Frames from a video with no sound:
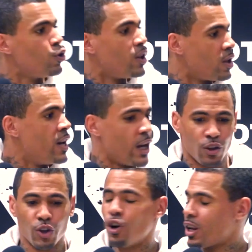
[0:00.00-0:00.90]
do it.
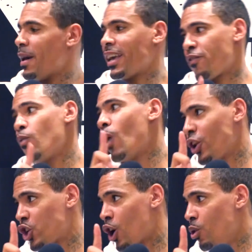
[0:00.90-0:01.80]
You're not gonna make it from one
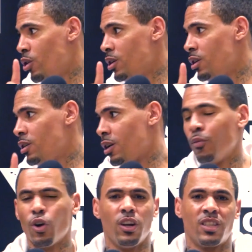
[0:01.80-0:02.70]
show. I'm
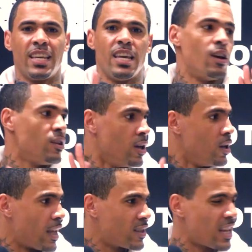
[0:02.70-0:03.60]
not gonna sit here and
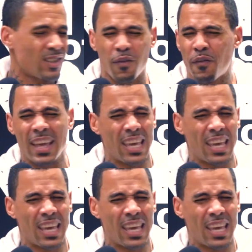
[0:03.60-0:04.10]
that's a fake image.